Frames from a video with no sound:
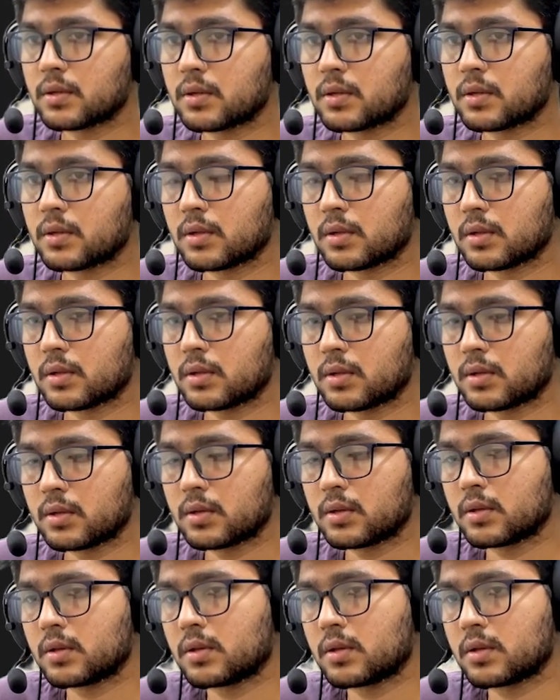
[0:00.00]

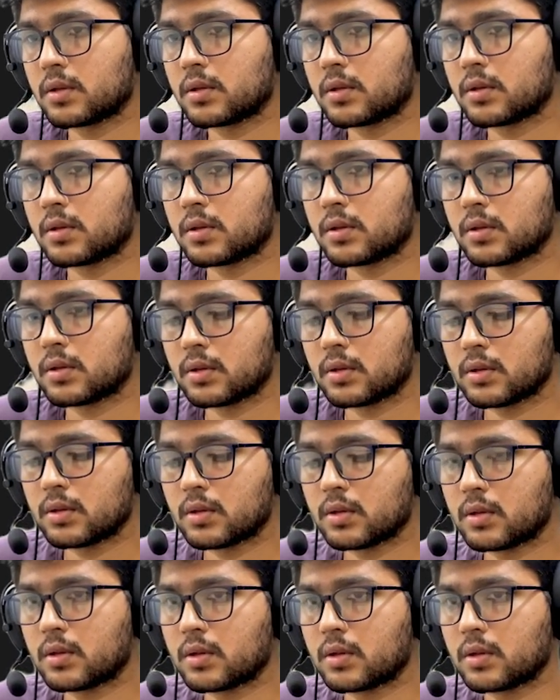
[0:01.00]

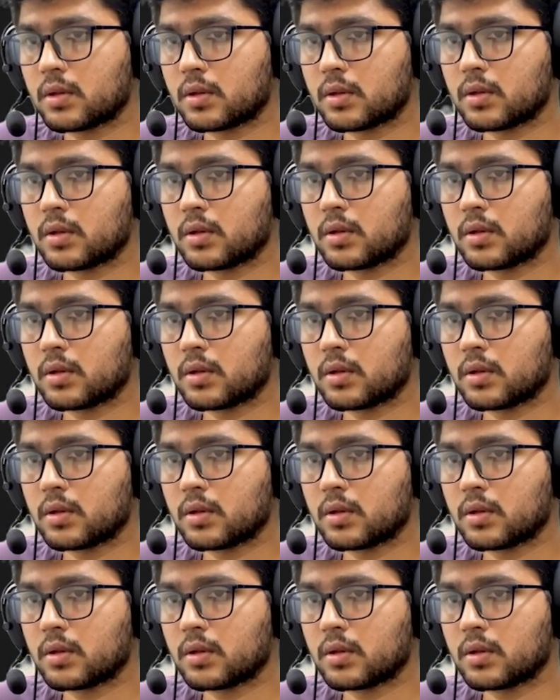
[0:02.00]
(no one is talking)